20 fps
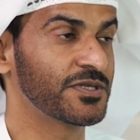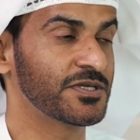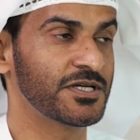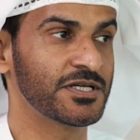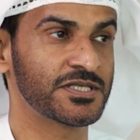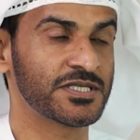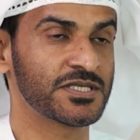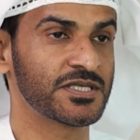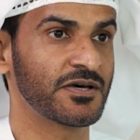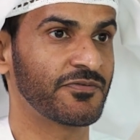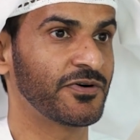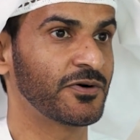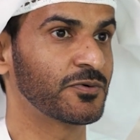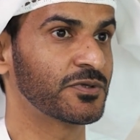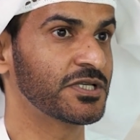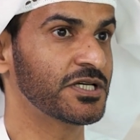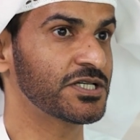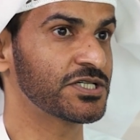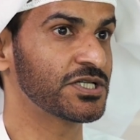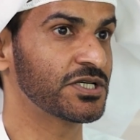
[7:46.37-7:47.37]
It's the
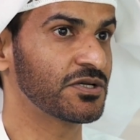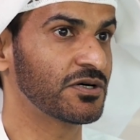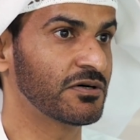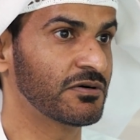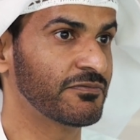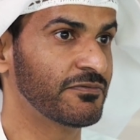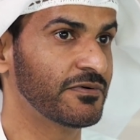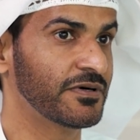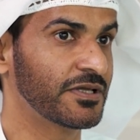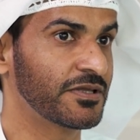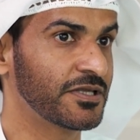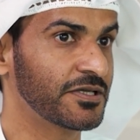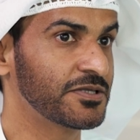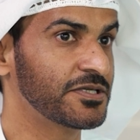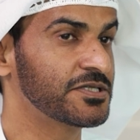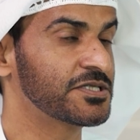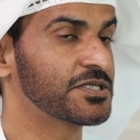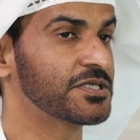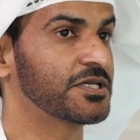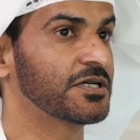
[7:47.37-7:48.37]
foundation of the
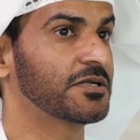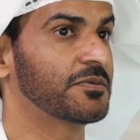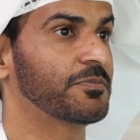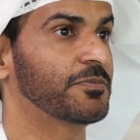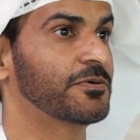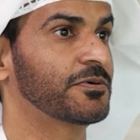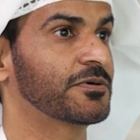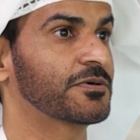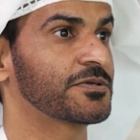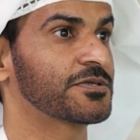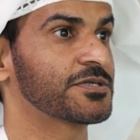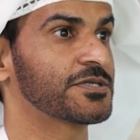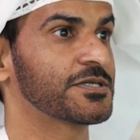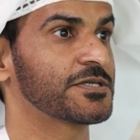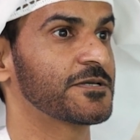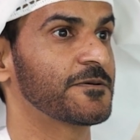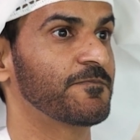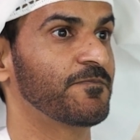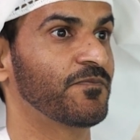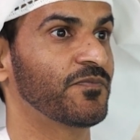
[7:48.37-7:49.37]
digital ports.